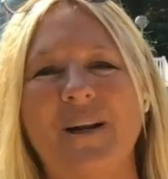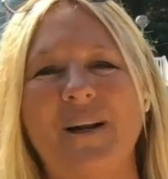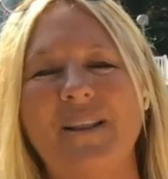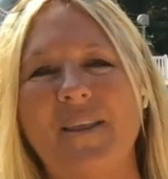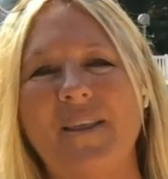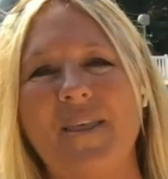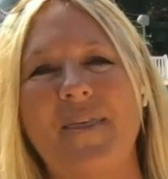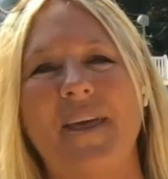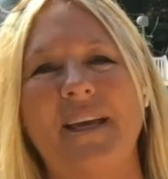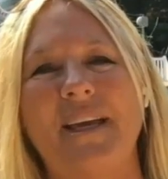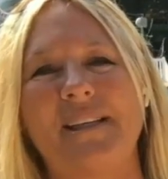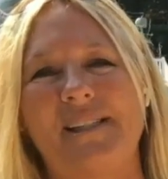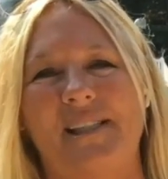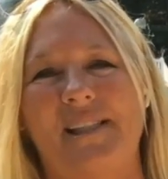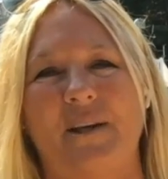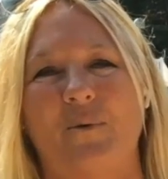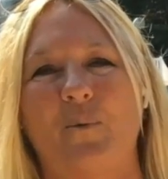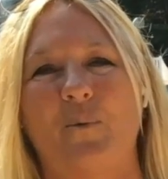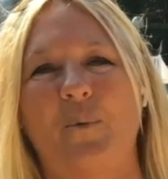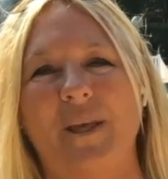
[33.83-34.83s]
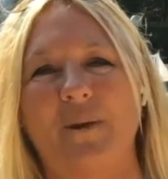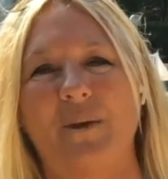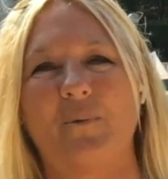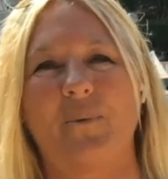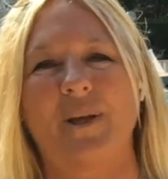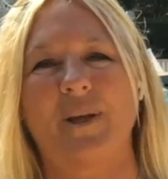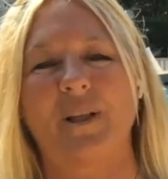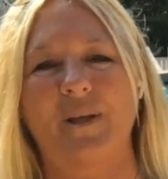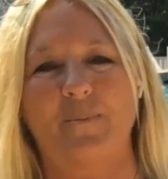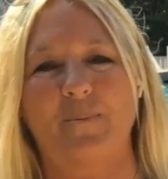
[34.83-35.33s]
one of the things that we
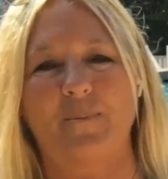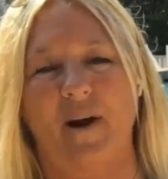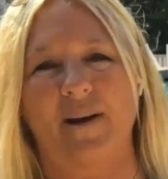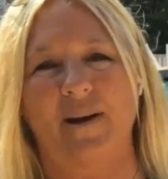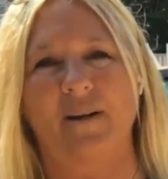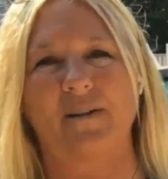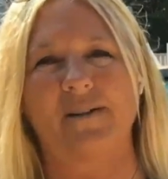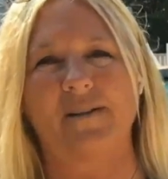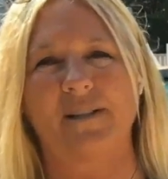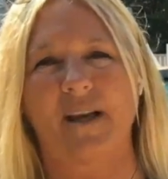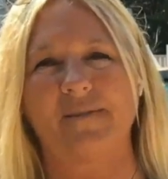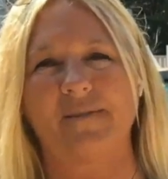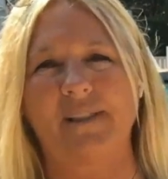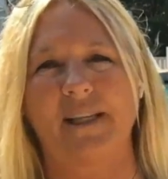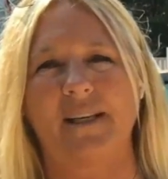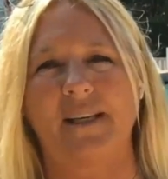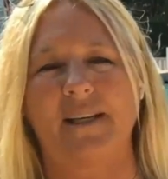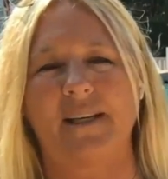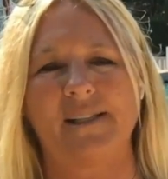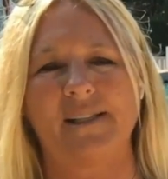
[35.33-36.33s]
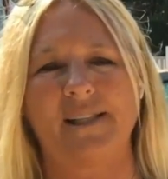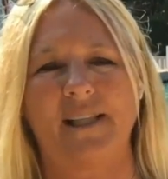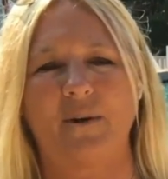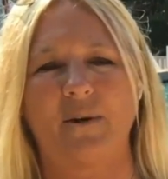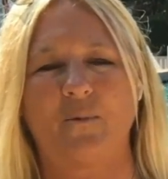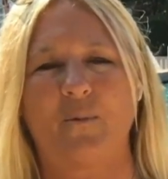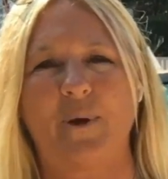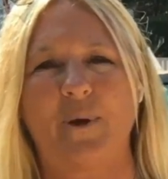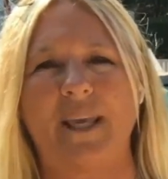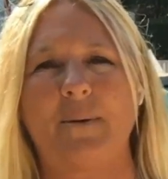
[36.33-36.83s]
really pride ourselves in is that
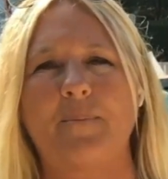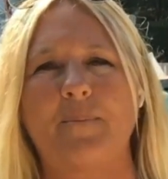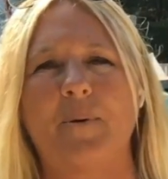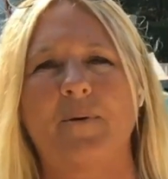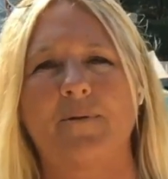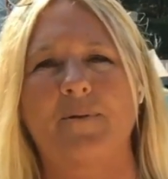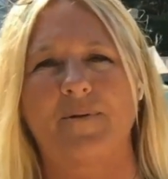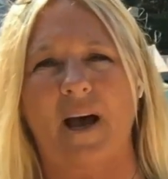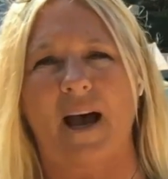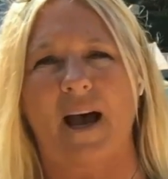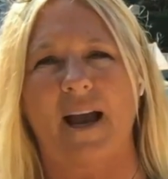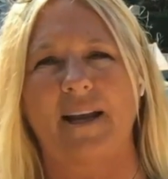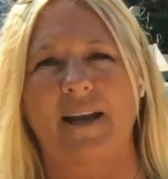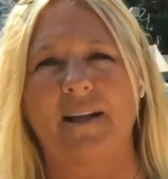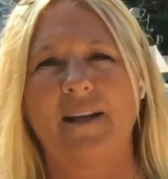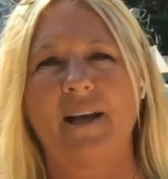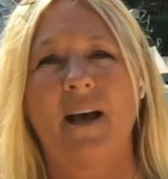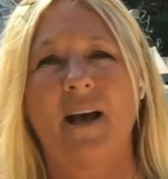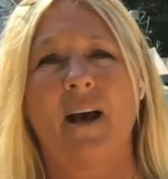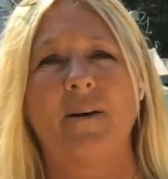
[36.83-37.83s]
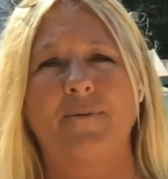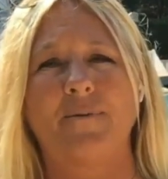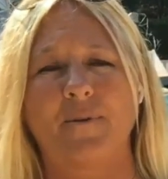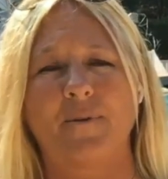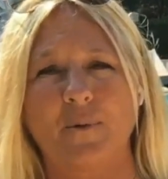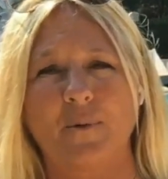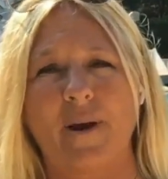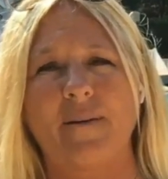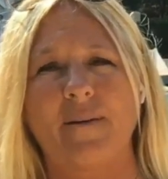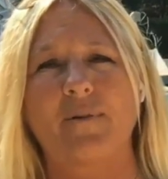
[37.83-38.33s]
we provide a
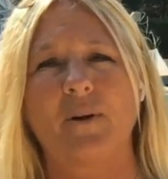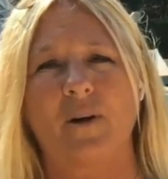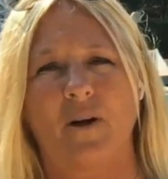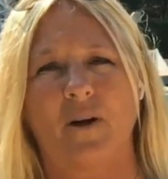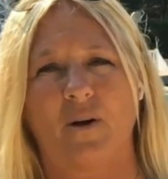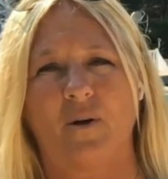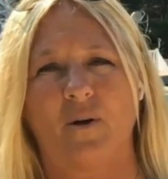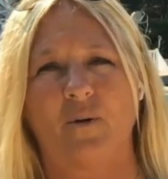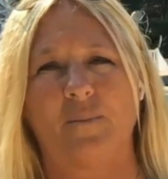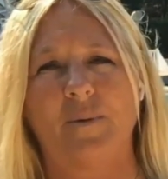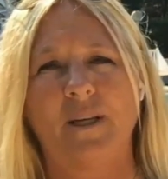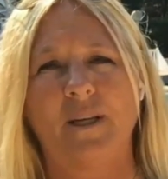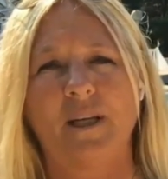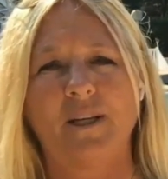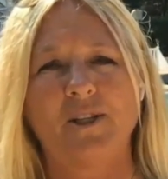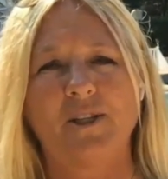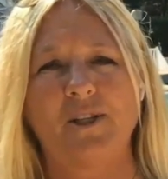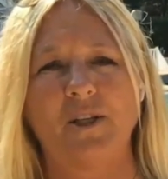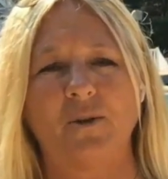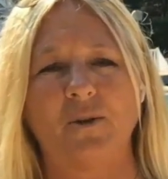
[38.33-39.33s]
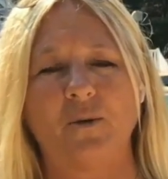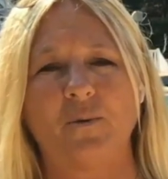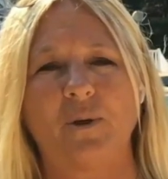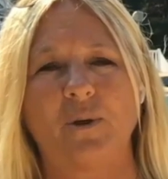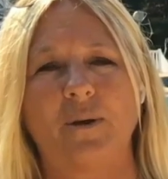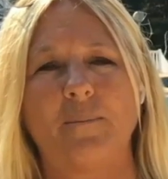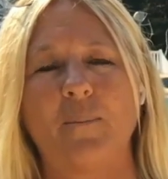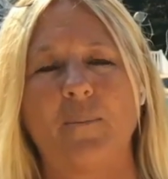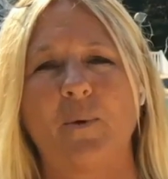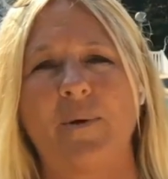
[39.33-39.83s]
forever home to
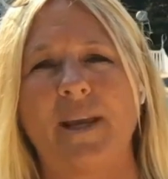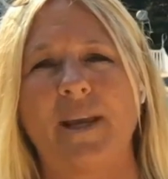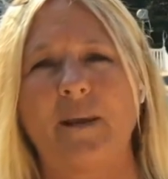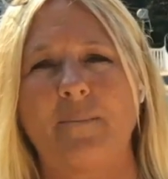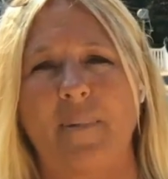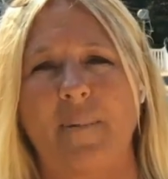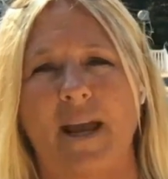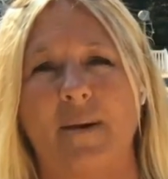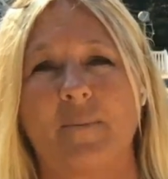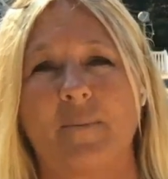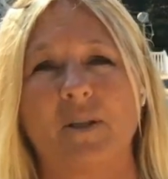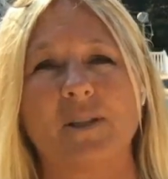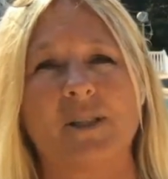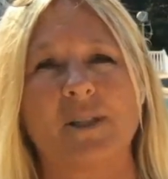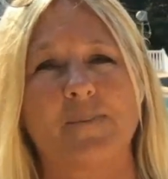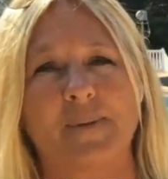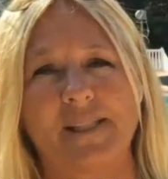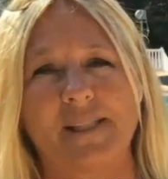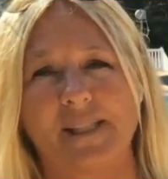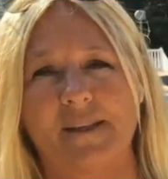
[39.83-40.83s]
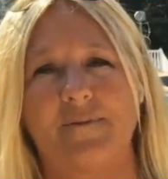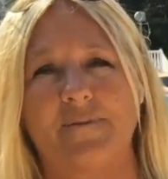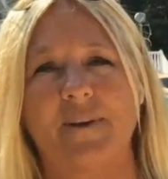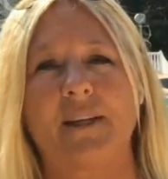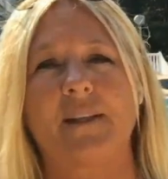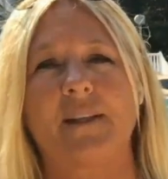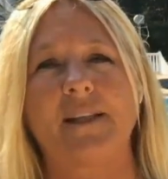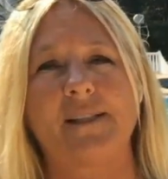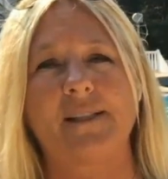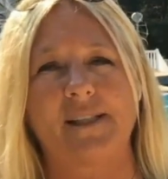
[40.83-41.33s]
marine mammals,
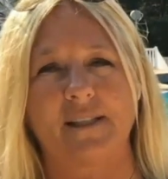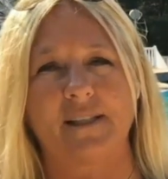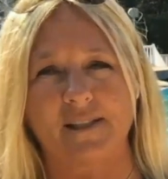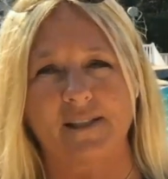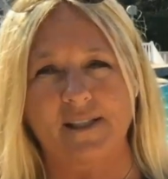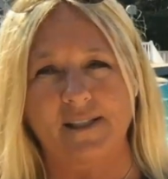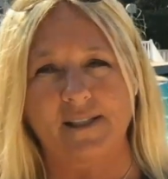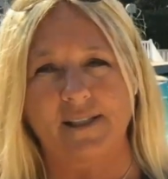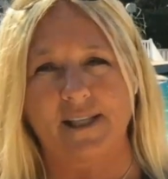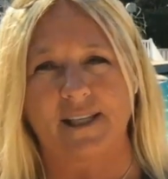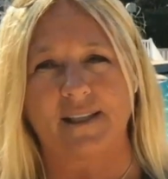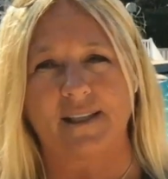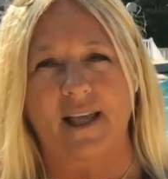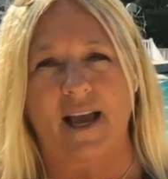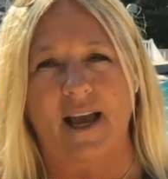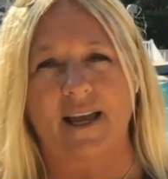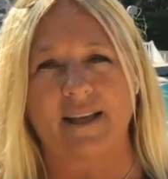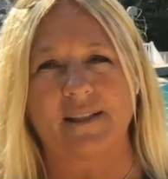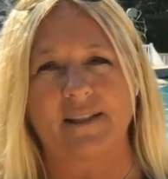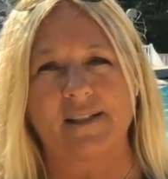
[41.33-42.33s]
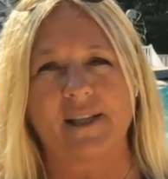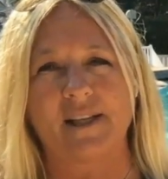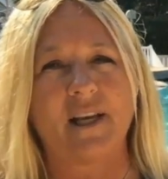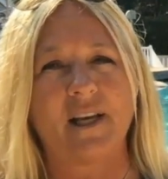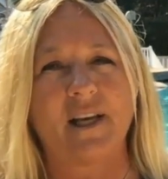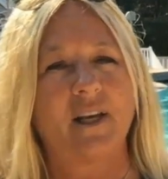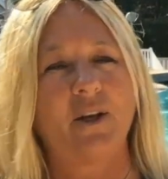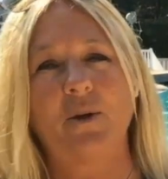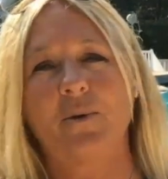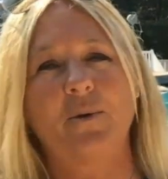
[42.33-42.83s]
specifically seals and sea lions,
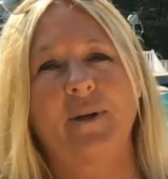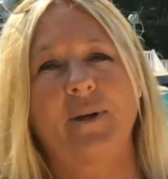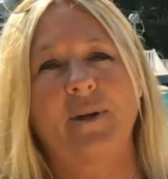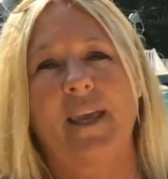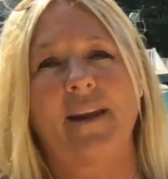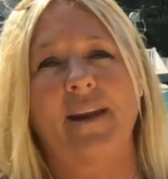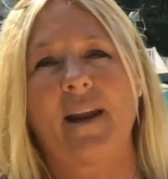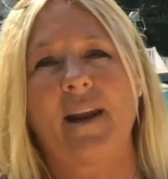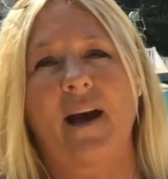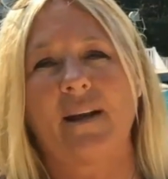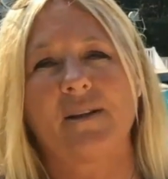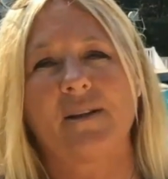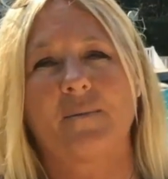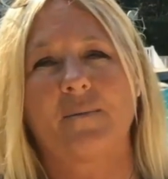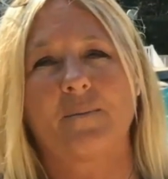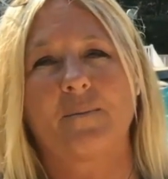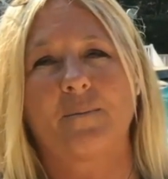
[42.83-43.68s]
who cannot